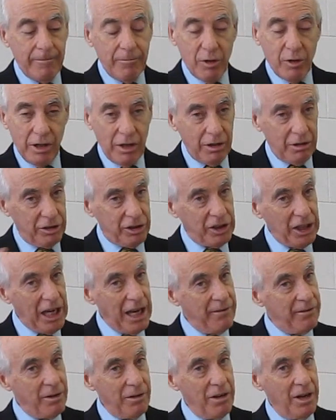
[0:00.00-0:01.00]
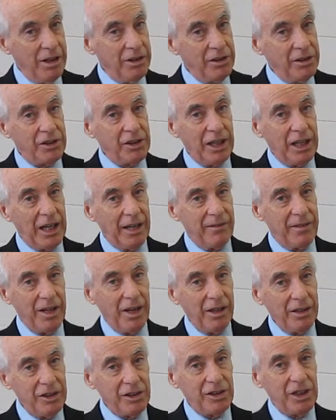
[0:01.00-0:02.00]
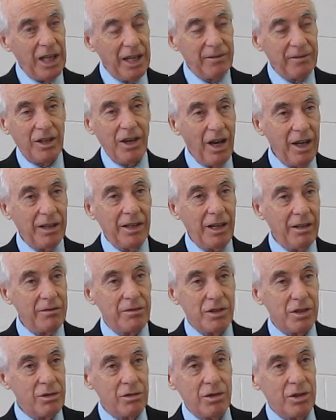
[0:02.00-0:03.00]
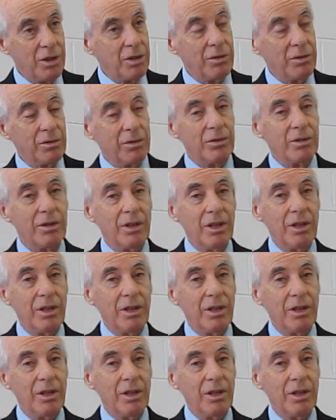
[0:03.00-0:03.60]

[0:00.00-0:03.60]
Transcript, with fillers: whether you're saved or unsaved, the unsaved, God loves you too.